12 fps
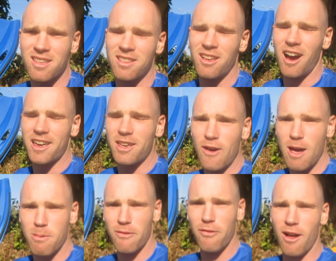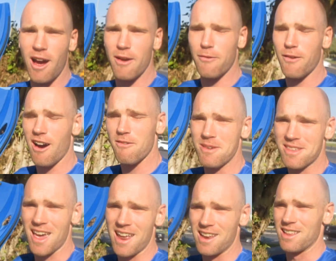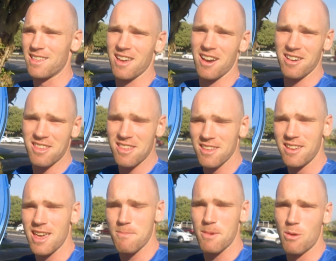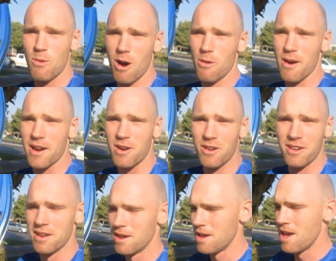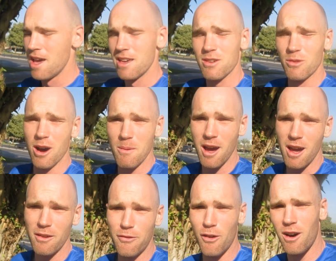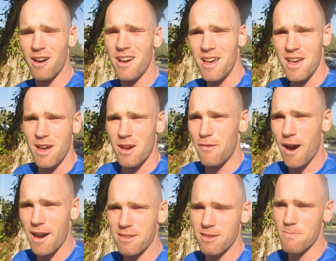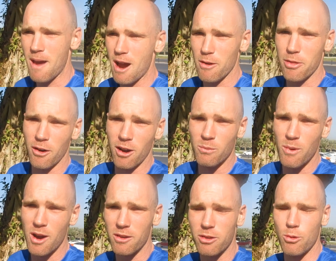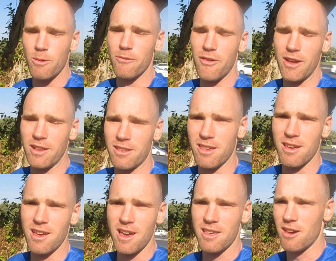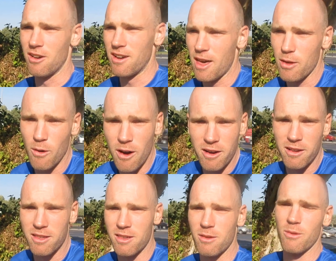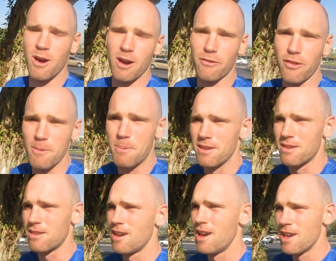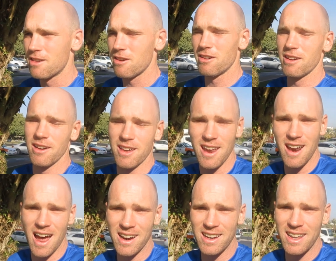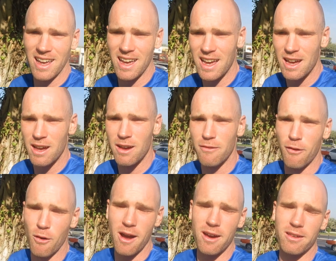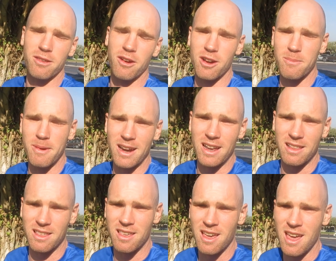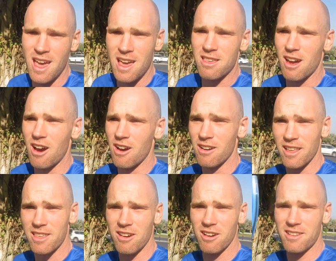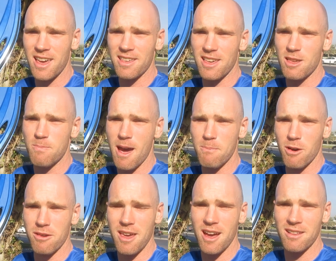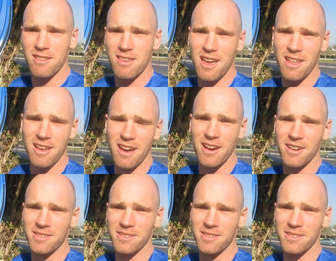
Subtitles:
Nike Vaporfly 5%. So this is going to get me a world record. So what I'm going for, fastest marathon wearing swim fins. So in other words, wearing flippers. So I'm going to get under 4 hours 30 minutes. So let's go test these bad boys out and see how they go.